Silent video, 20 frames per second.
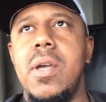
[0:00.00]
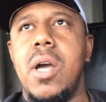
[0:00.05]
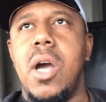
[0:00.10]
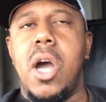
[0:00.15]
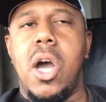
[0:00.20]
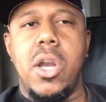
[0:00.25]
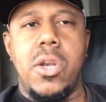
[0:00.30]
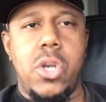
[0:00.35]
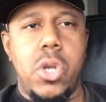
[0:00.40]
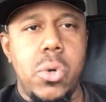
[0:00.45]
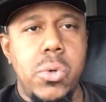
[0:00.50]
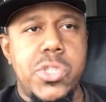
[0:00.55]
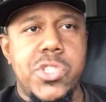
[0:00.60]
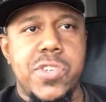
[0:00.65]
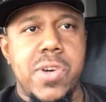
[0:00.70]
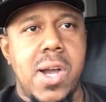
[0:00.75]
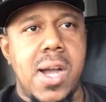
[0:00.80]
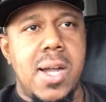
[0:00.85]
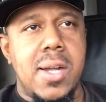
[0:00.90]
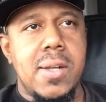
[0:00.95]
a new
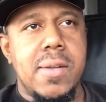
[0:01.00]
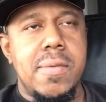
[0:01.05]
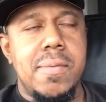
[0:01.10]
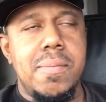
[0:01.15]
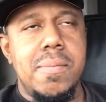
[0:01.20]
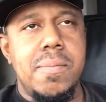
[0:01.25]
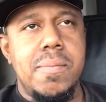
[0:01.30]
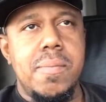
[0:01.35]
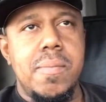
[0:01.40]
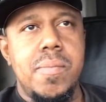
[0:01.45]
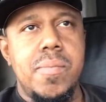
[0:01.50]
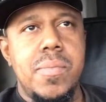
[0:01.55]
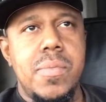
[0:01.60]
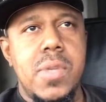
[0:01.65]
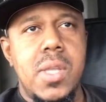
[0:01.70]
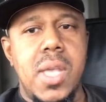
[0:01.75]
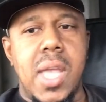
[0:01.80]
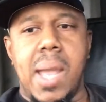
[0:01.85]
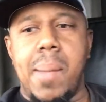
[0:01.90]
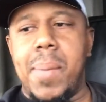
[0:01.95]
truck?
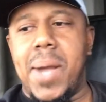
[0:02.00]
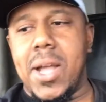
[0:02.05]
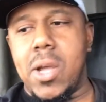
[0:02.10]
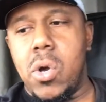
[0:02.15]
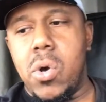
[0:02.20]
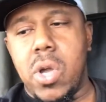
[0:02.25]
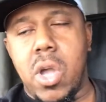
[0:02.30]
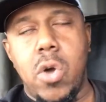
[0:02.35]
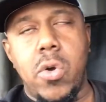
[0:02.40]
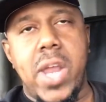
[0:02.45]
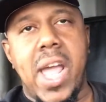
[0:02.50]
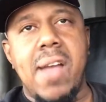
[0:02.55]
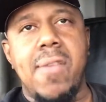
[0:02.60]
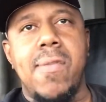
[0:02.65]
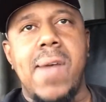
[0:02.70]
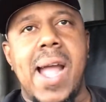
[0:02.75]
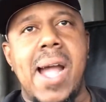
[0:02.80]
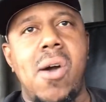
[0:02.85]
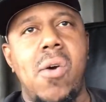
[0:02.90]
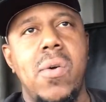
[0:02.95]
Am I going to go that
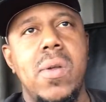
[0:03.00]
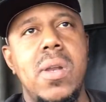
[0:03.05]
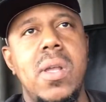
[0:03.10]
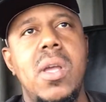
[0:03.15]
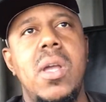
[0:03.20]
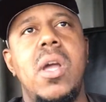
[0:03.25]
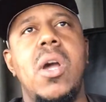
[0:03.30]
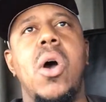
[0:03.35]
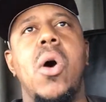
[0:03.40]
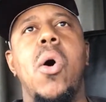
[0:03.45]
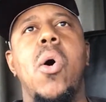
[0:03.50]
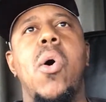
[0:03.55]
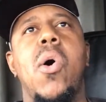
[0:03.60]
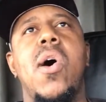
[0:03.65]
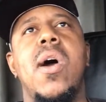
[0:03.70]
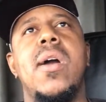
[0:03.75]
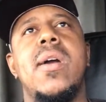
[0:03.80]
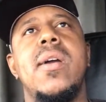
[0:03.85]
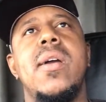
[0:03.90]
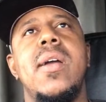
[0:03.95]
route?
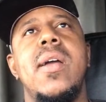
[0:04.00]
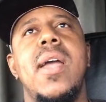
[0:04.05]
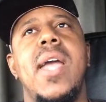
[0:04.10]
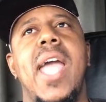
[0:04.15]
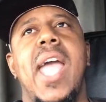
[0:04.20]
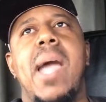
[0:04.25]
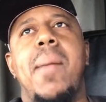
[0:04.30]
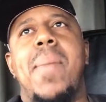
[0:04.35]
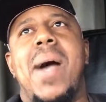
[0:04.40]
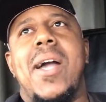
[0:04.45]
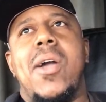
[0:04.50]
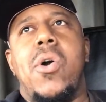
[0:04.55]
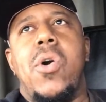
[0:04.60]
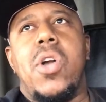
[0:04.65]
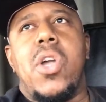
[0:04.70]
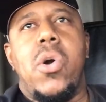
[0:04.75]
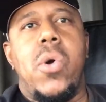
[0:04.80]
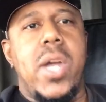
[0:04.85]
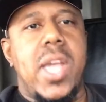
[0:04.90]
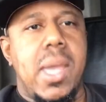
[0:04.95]
Or am
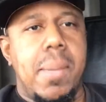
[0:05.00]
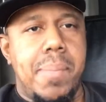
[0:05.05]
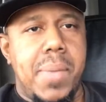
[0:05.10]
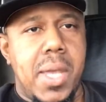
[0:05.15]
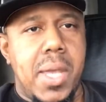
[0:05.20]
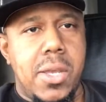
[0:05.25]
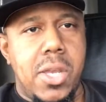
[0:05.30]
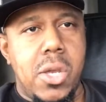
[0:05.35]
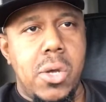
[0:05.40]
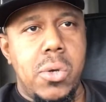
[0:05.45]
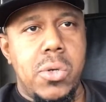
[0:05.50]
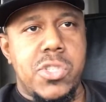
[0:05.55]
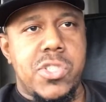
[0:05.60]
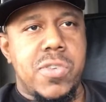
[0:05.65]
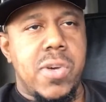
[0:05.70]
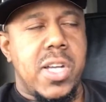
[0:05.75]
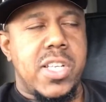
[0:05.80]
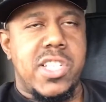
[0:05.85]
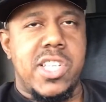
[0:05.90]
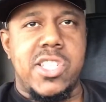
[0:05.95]
I going to go and get me a
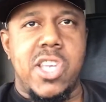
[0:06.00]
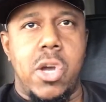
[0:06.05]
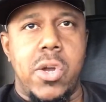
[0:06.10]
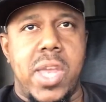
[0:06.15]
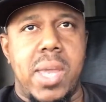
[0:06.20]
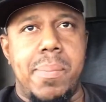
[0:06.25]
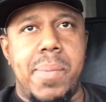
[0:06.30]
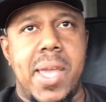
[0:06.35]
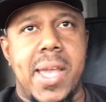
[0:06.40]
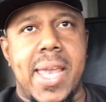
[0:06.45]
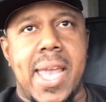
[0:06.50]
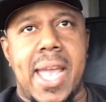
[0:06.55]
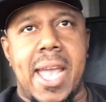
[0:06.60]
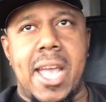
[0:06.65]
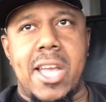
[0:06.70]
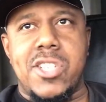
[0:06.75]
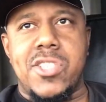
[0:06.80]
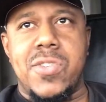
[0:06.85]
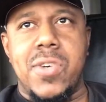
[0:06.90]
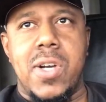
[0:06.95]
used truck? Just go get me a
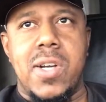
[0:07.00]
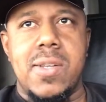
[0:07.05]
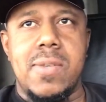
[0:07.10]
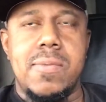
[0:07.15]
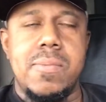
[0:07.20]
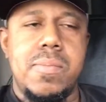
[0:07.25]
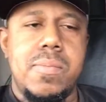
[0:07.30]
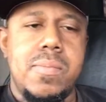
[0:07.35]
cash truck.